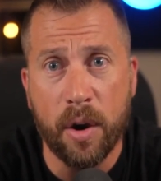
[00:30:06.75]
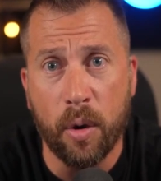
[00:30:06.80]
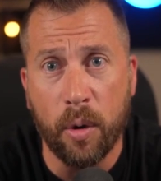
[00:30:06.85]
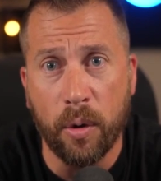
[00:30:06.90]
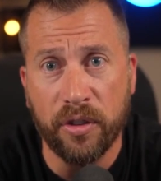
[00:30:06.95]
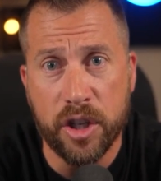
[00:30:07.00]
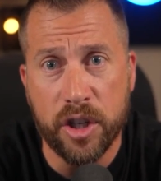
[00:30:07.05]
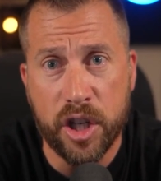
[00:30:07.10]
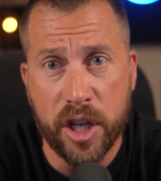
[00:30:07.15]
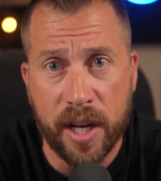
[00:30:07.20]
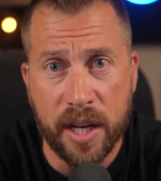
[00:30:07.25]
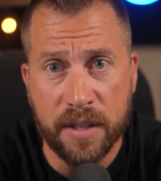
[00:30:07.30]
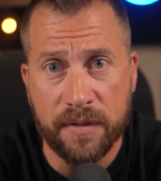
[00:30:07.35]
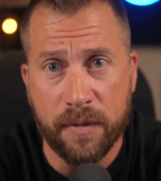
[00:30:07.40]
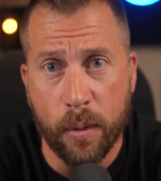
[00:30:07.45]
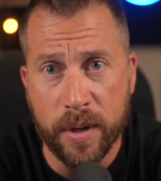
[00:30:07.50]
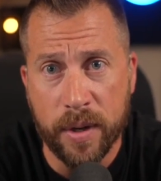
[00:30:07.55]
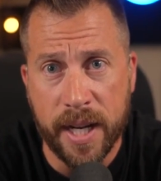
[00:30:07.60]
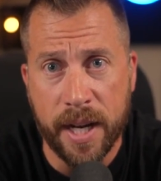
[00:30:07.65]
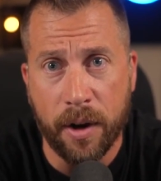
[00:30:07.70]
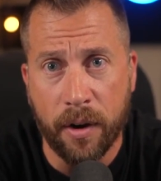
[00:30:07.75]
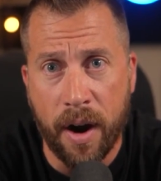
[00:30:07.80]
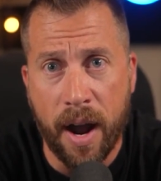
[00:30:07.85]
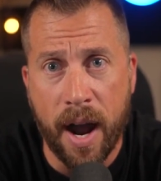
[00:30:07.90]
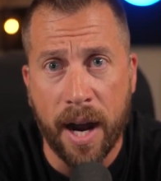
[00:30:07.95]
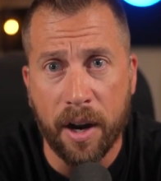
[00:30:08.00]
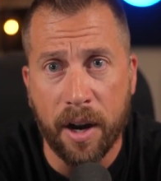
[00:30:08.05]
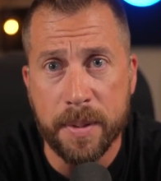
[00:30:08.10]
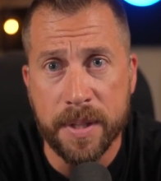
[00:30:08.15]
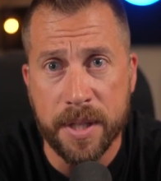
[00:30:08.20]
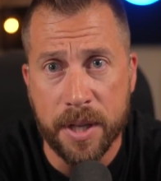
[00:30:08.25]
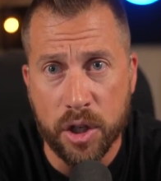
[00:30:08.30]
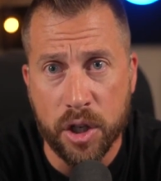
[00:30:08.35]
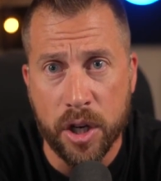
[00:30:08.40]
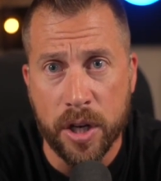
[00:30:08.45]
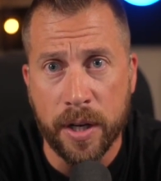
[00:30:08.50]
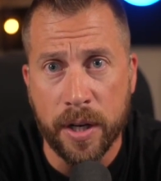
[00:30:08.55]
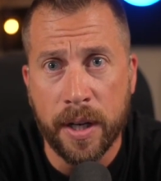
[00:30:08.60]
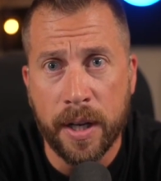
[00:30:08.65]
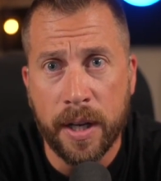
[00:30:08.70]
holds a GS-14 or higher
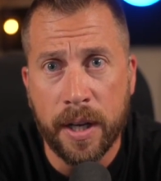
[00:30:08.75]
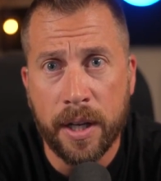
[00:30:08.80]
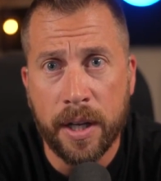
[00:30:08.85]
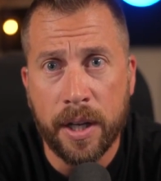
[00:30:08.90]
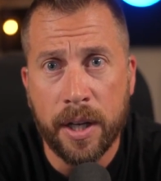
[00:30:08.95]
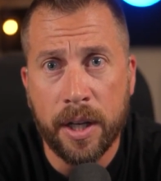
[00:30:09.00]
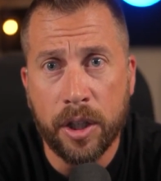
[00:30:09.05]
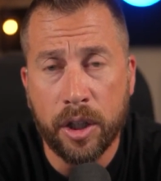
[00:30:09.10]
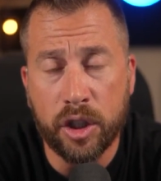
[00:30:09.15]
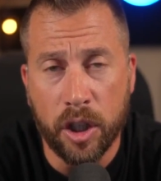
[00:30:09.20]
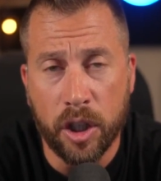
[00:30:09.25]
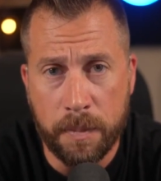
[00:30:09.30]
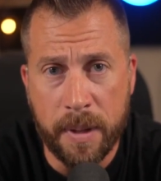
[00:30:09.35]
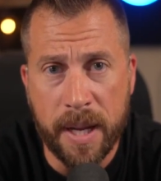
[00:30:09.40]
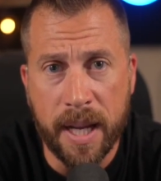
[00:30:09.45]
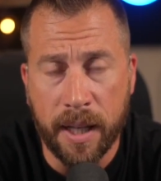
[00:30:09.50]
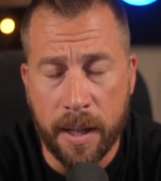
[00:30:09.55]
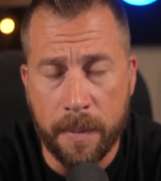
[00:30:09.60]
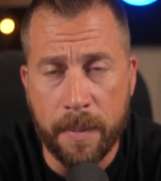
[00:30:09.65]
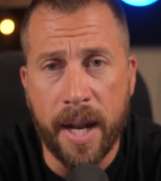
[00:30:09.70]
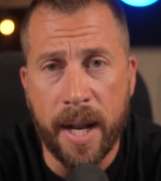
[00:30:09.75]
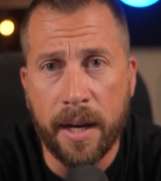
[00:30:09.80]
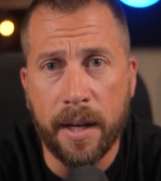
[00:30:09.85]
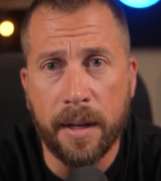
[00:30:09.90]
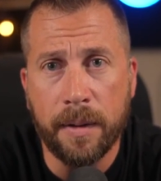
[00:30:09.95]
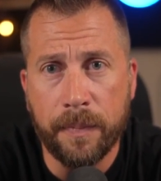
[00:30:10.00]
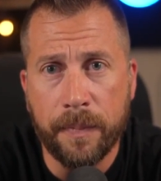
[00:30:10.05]
position should be eliminated.